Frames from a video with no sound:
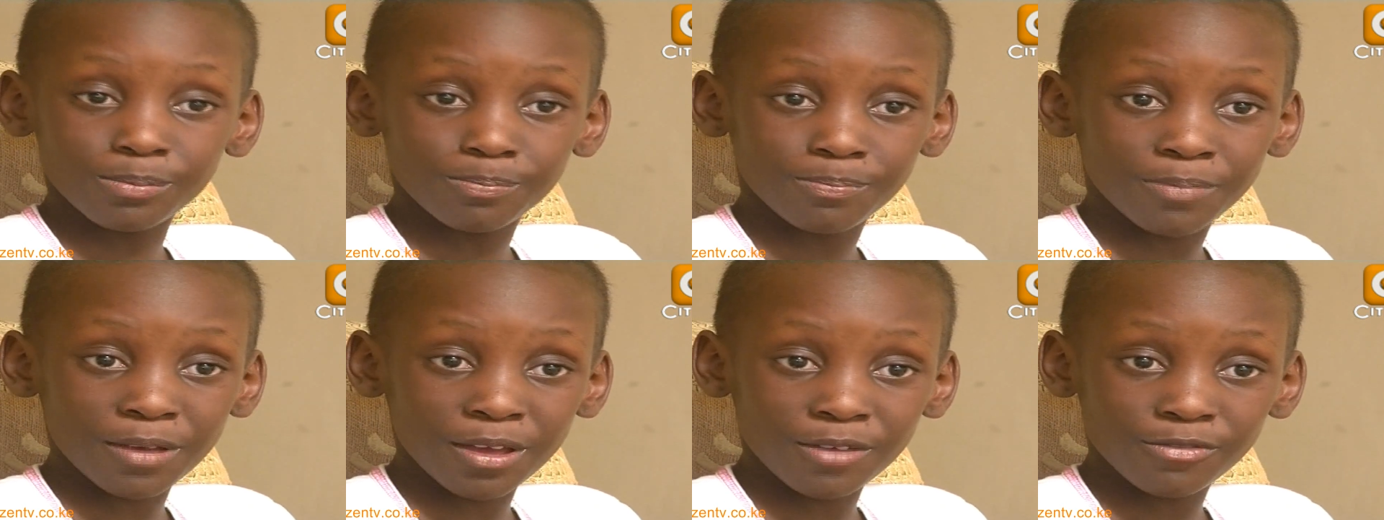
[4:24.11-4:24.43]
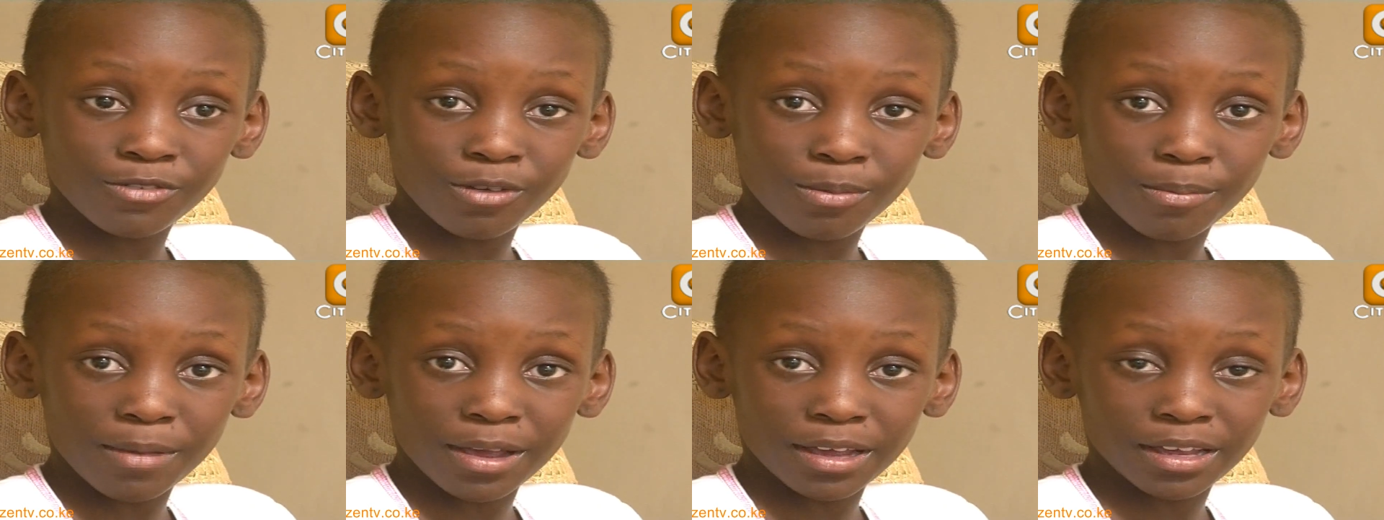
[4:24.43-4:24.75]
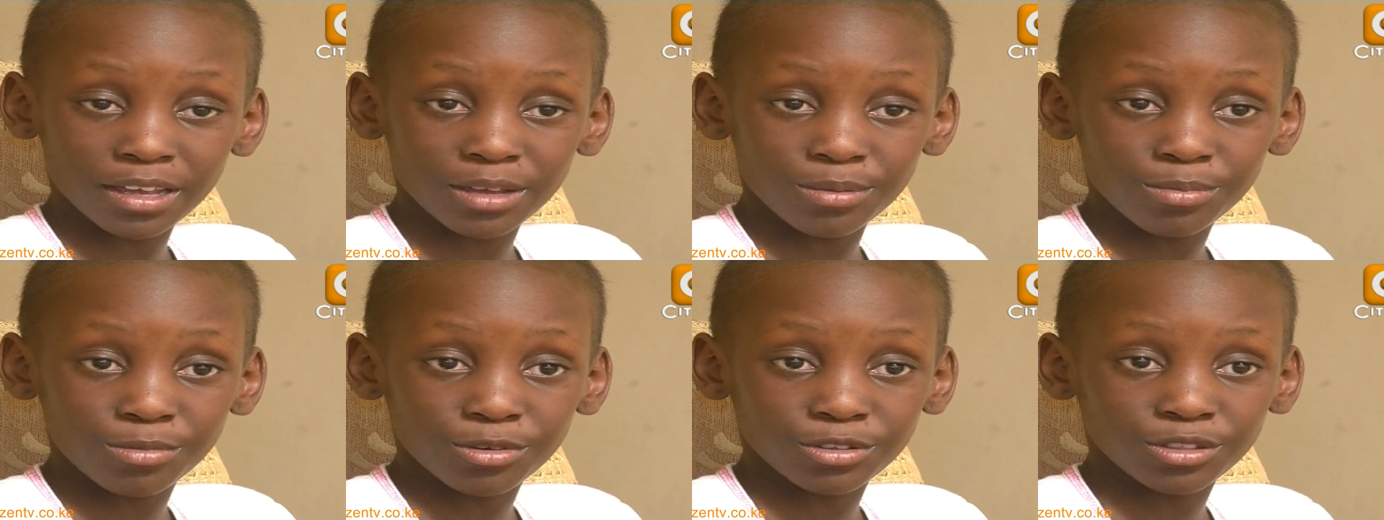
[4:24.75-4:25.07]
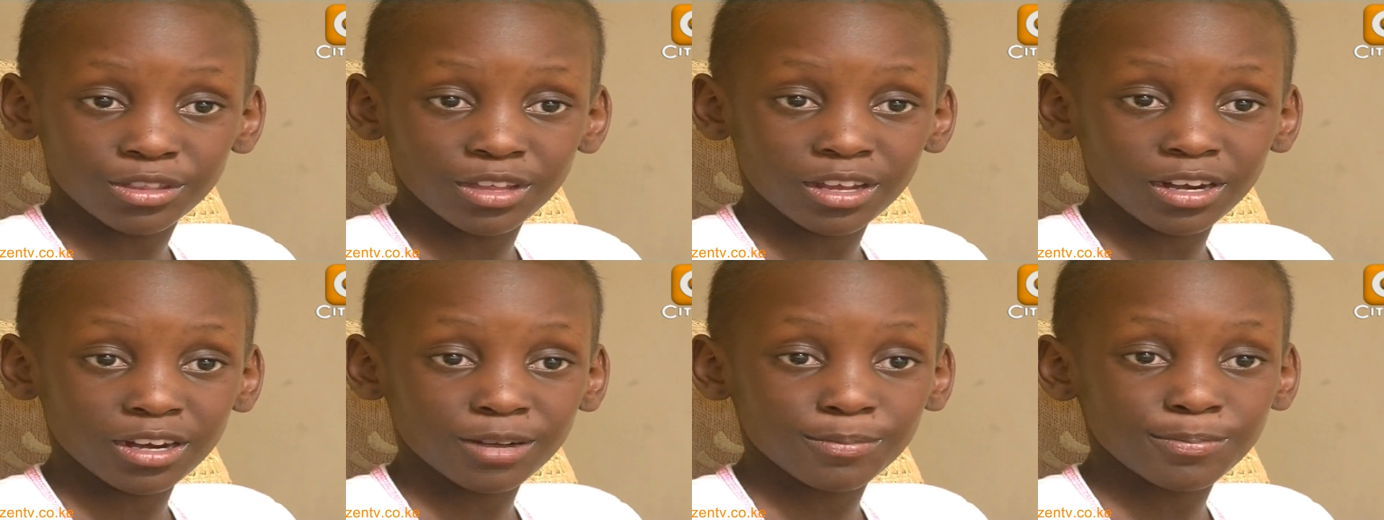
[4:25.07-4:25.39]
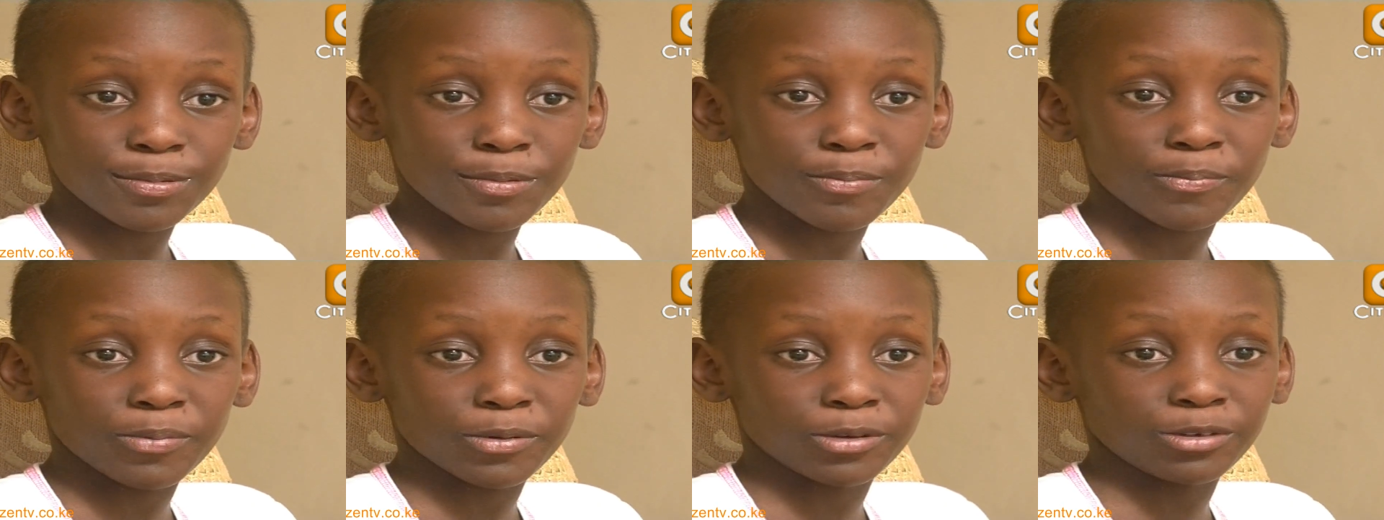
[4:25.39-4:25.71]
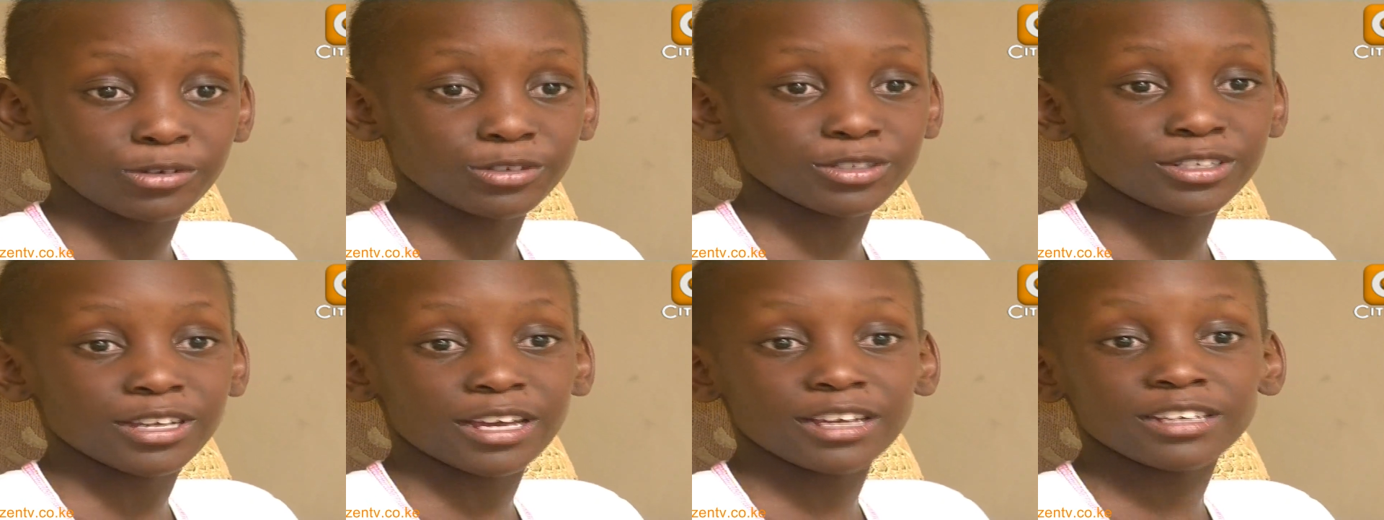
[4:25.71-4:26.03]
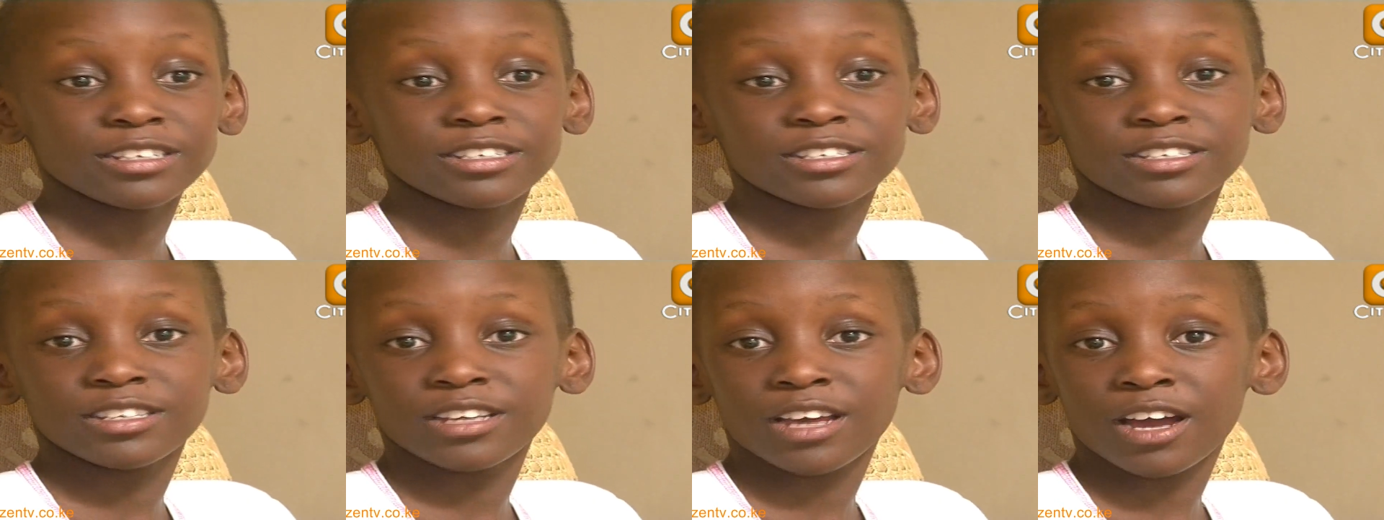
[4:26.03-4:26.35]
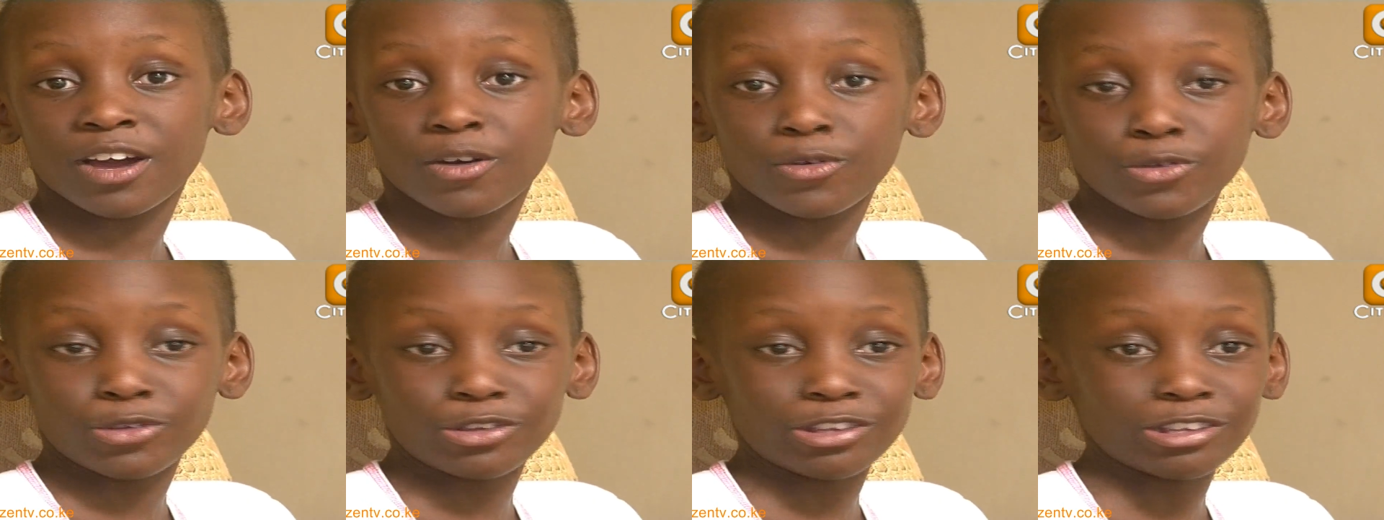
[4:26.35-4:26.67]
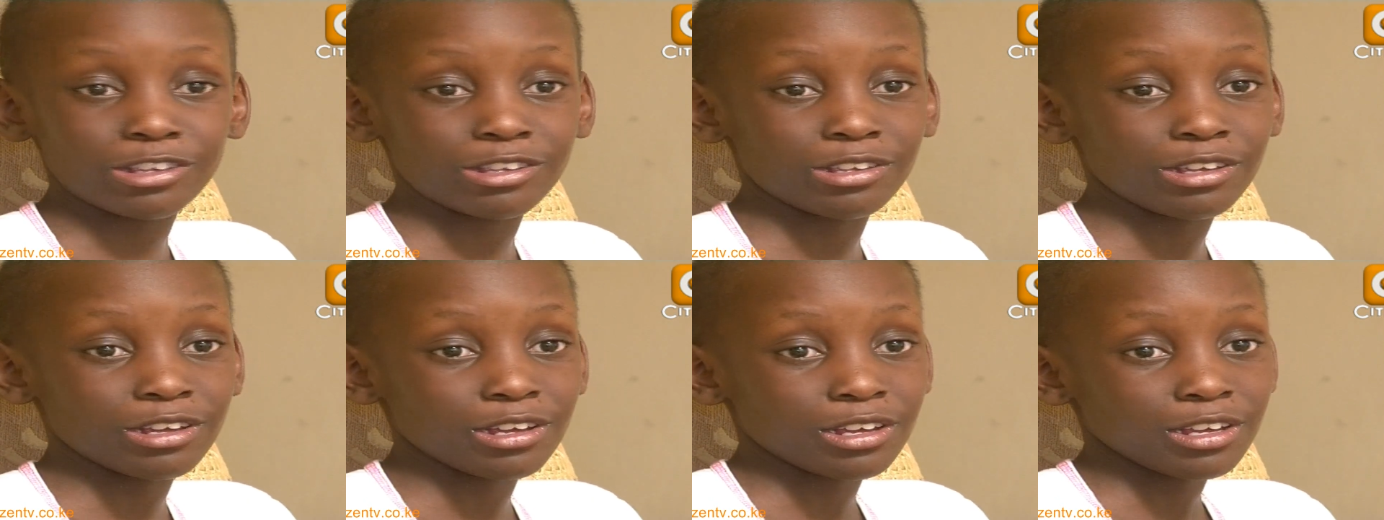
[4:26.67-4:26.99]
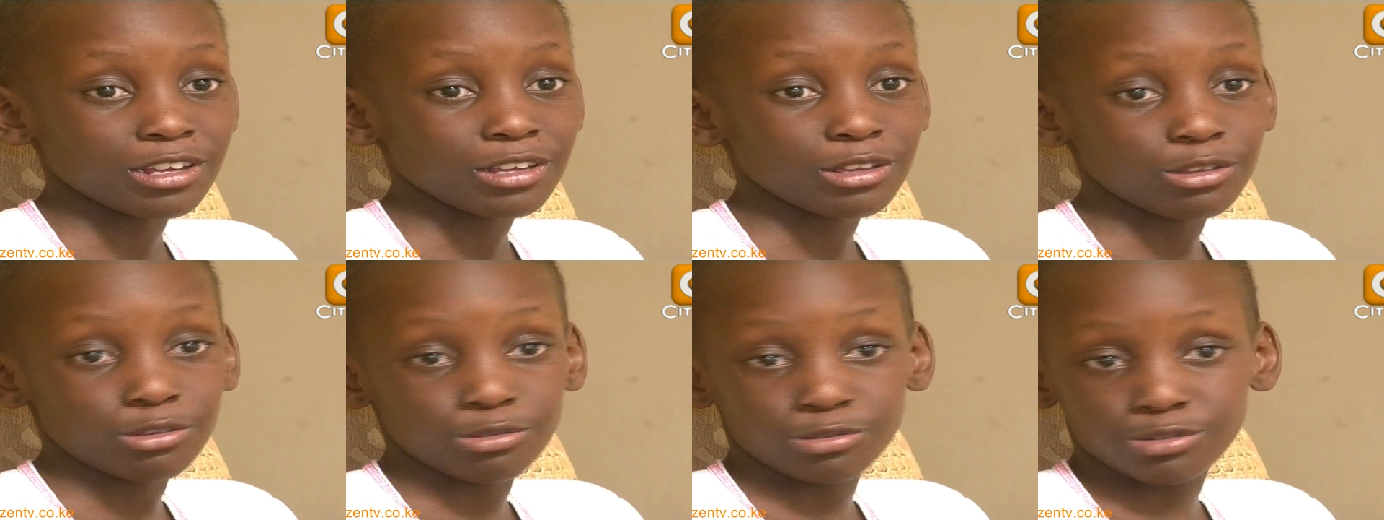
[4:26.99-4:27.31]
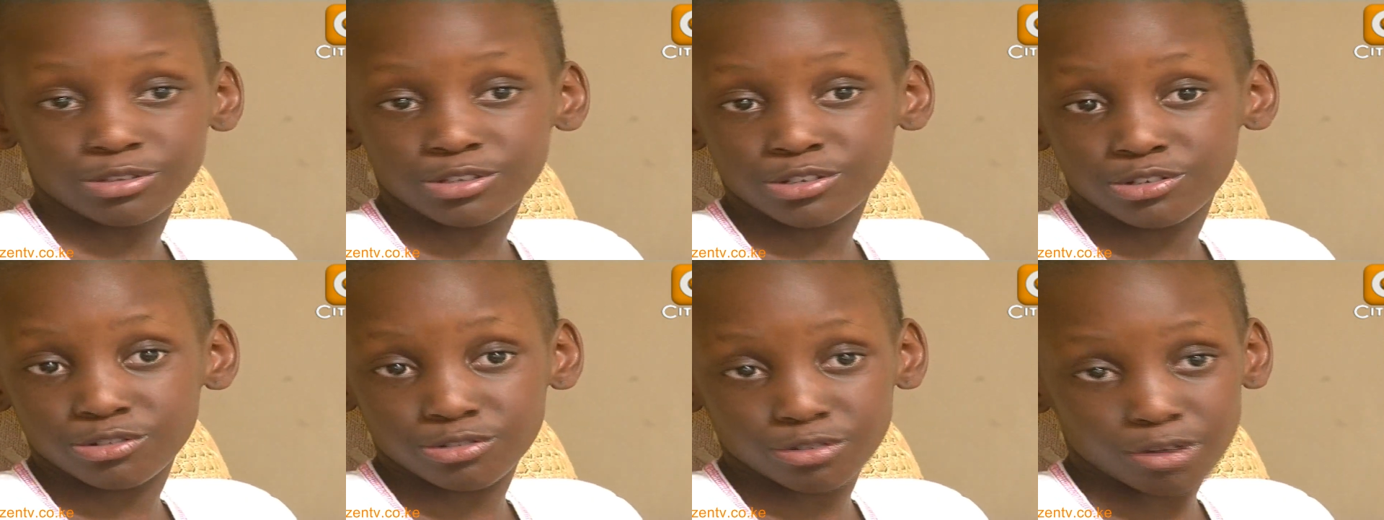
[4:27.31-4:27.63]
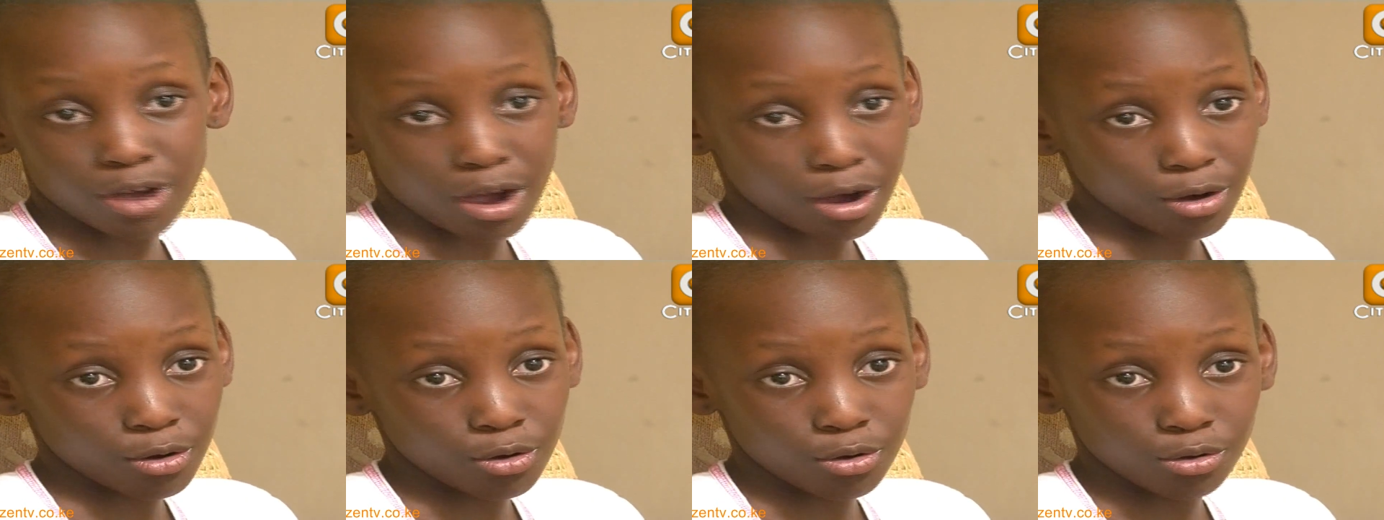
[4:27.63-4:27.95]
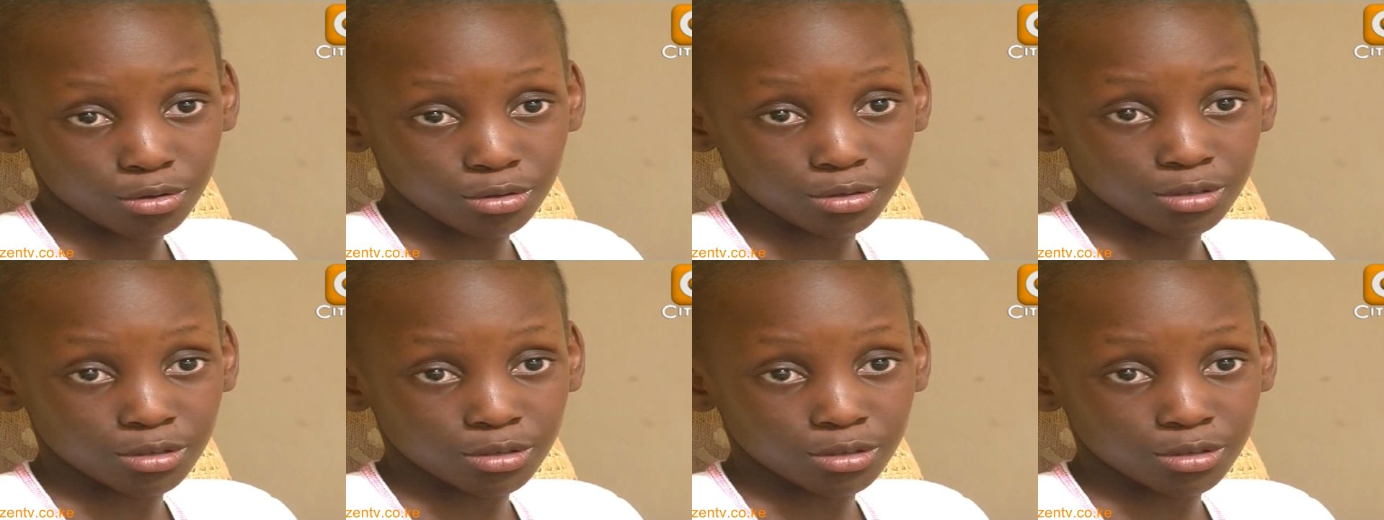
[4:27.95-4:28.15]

pay for my chemotherapy, because I see how you struggle.